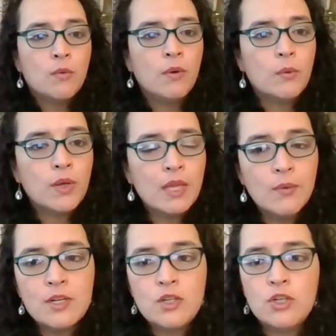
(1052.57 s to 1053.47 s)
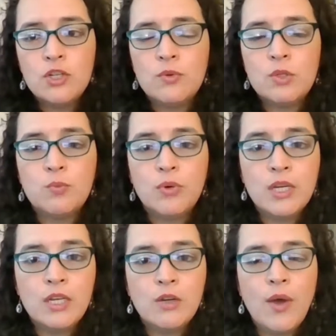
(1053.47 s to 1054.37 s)
What we really wanted to do was
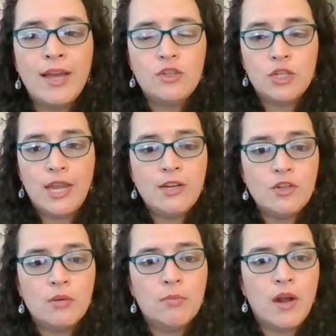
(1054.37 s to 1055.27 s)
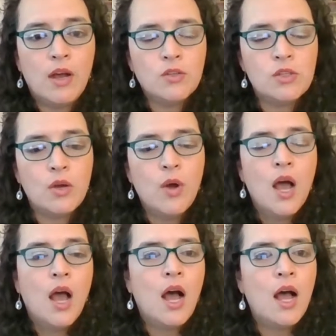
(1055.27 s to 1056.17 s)
bring you education, but also
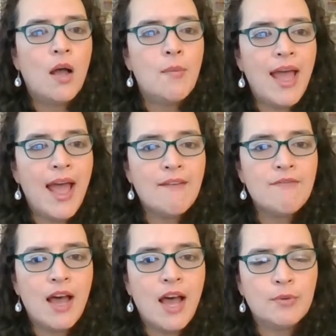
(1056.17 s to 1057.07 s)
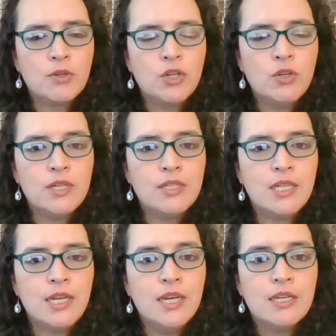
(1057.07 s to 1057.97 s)
have the
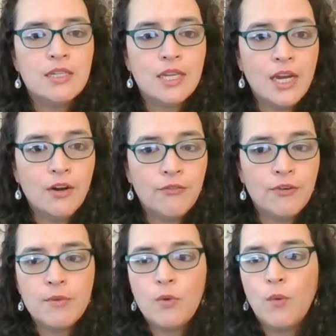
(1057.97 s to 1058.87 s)
opportunity to hear from you.